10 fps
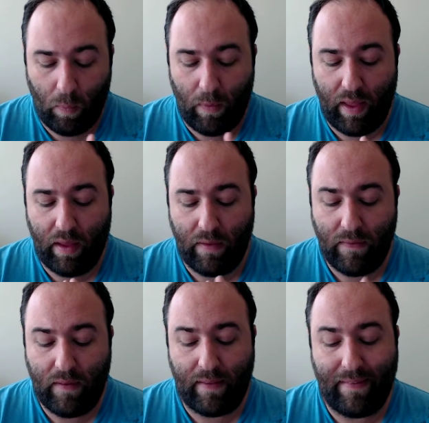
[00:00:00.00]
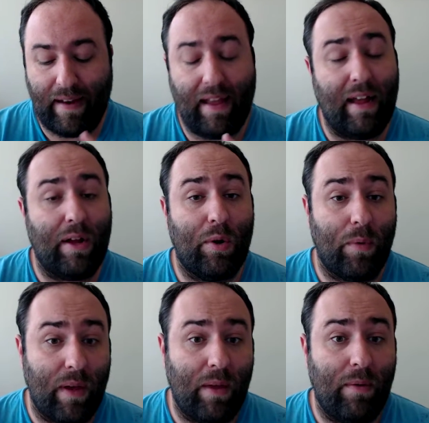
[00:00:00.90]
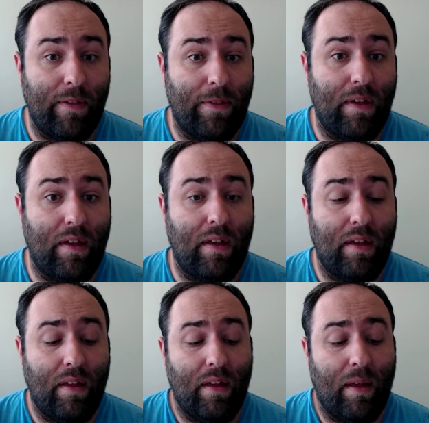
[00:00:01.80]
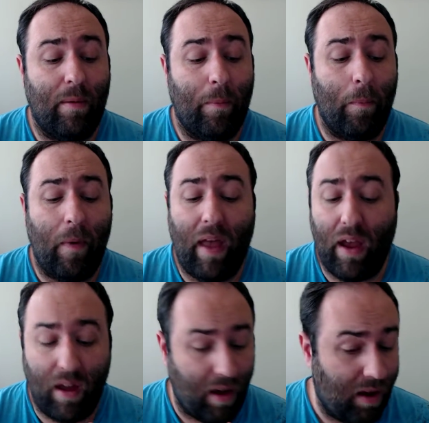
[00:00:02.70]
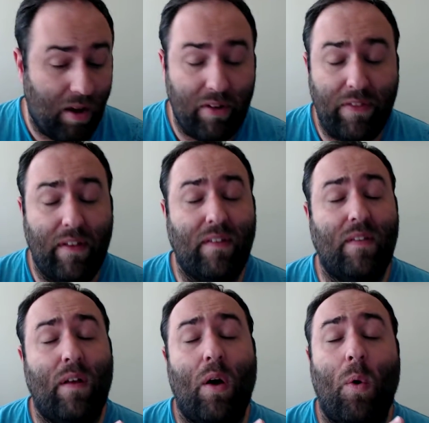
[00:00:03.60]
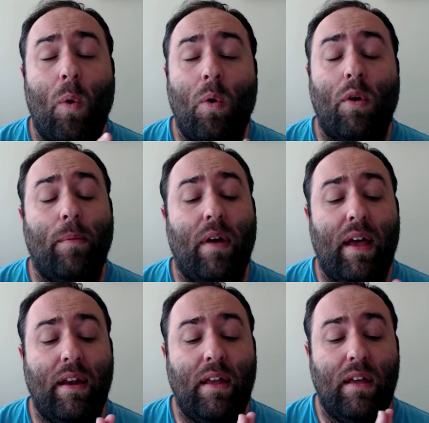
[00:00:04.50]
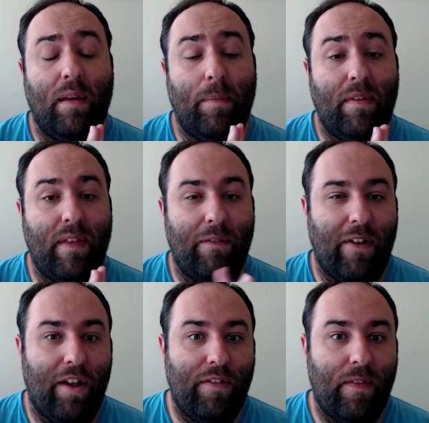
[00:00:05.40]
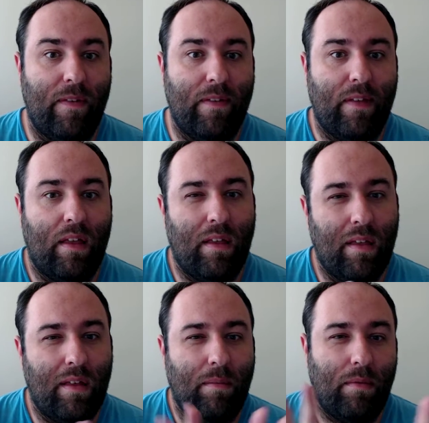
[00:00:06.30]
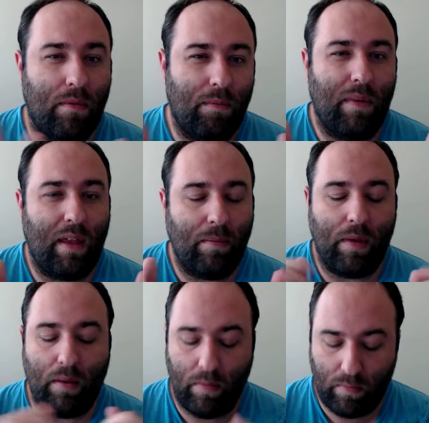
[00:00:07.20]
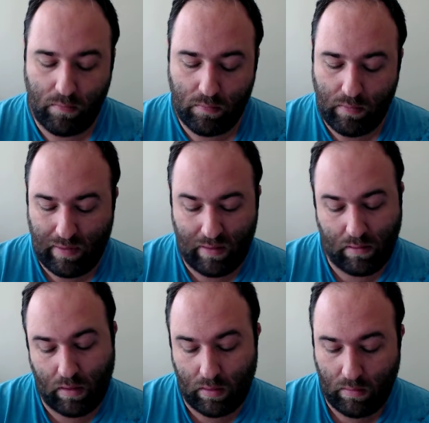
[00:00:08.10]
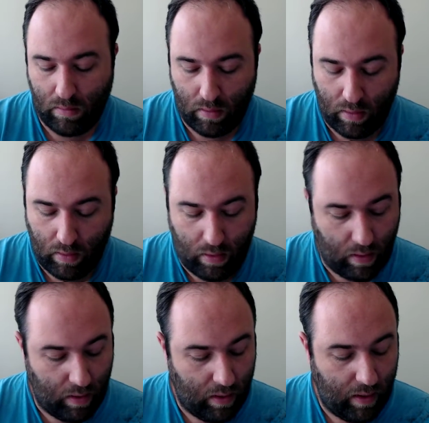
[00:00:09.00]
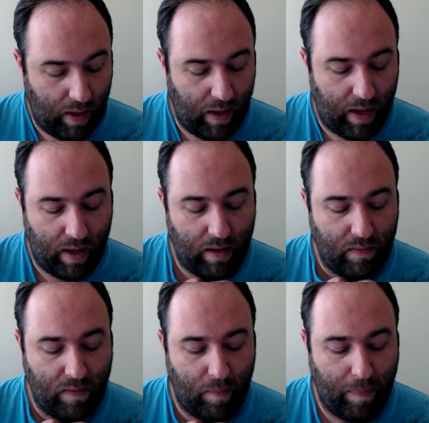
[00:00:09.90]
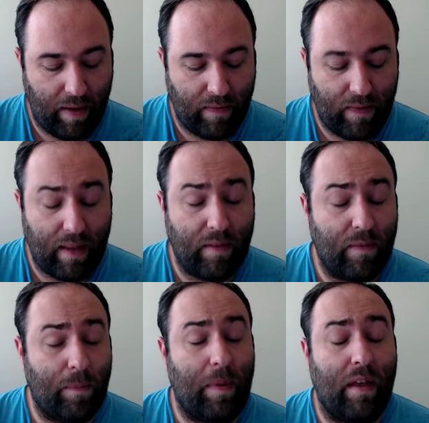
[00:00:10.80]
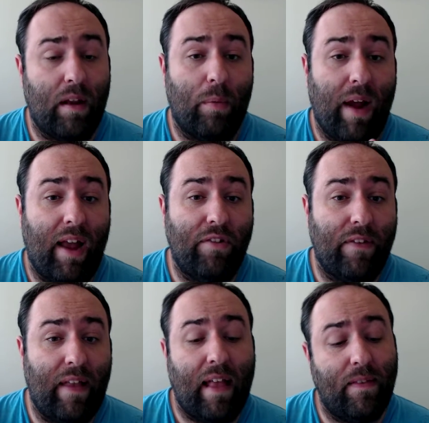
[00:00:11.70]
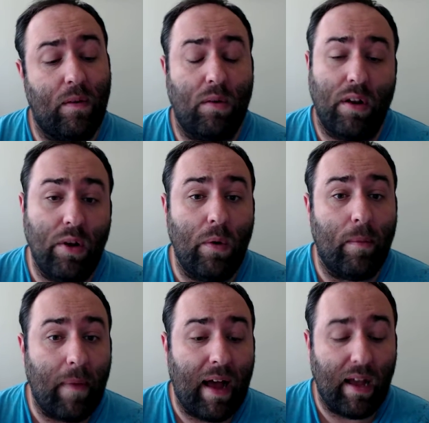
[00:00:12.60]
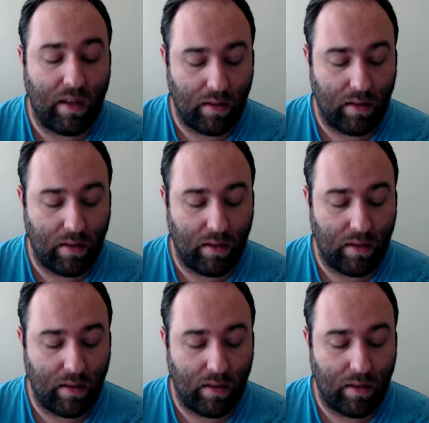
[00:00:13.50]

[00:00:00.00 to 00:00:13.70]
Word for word: Wells does not agree with it at all. He thinks it's a horrible idea, but Team Flash thinks he's like, eh, maybe, not know. And so Barry's like, it's being irrational. It's like, I'm still gonna do it. Bye.